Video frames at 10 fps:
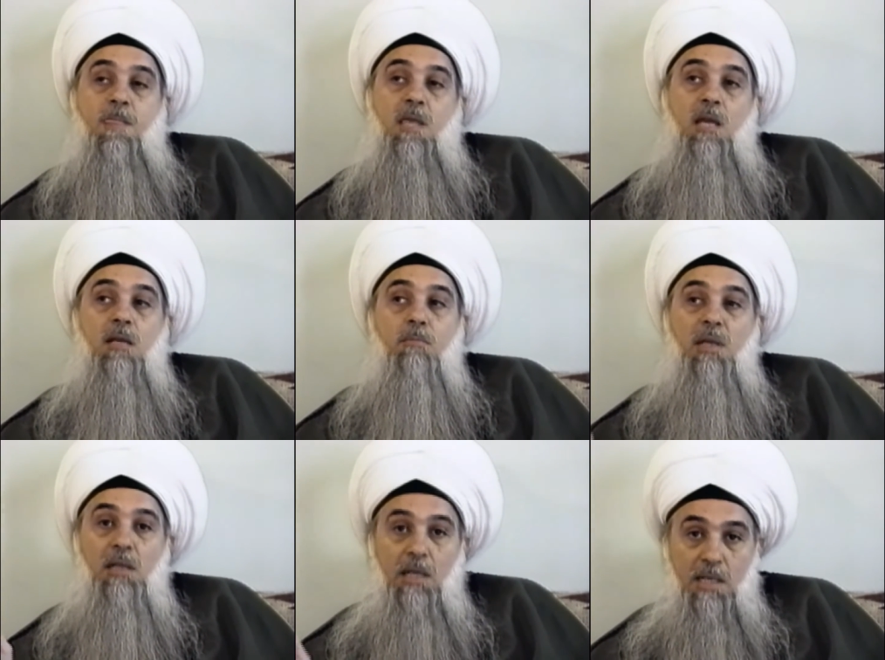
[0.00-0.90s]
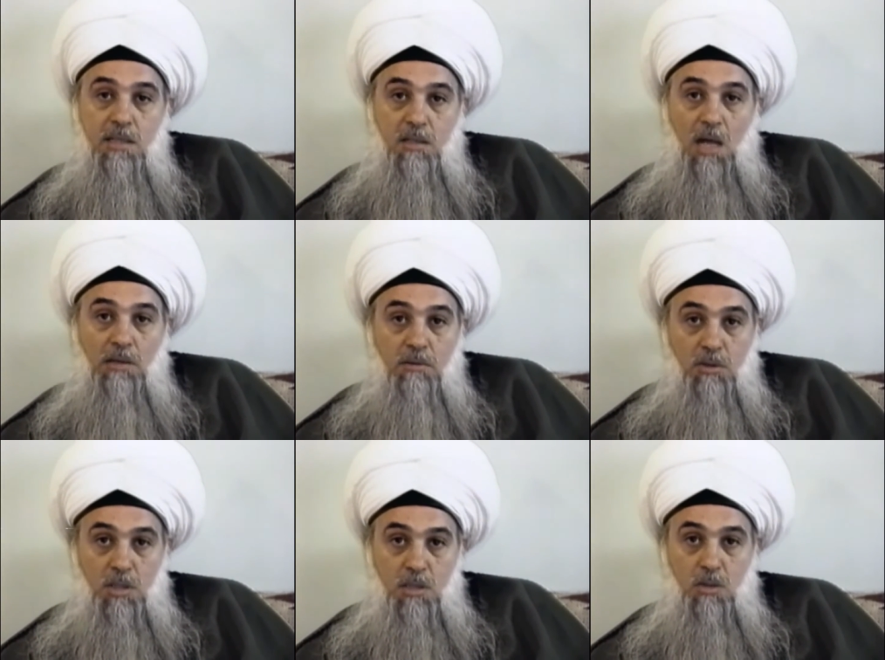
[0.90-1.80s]
in Middle East
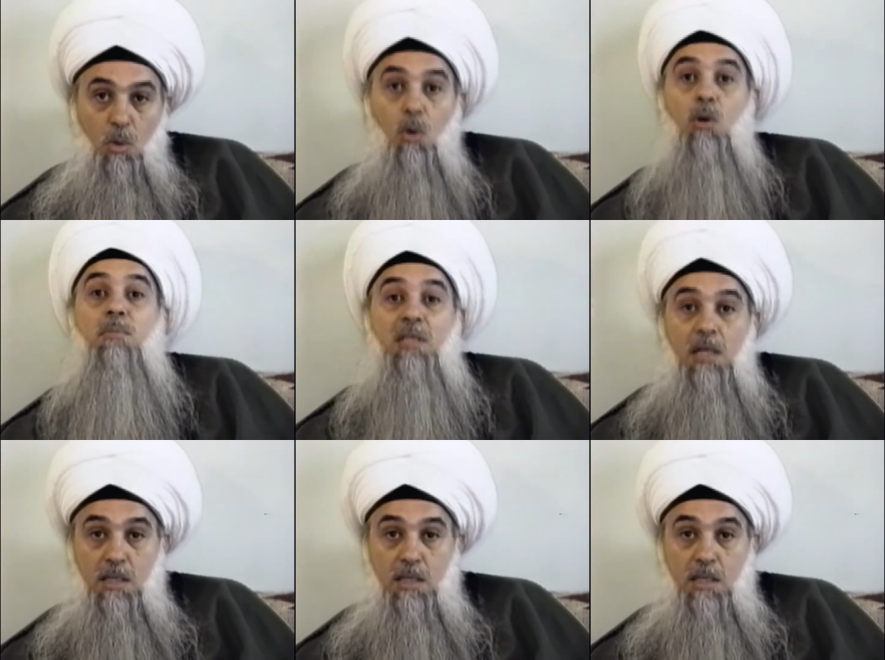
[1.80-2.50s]
countries, all Middle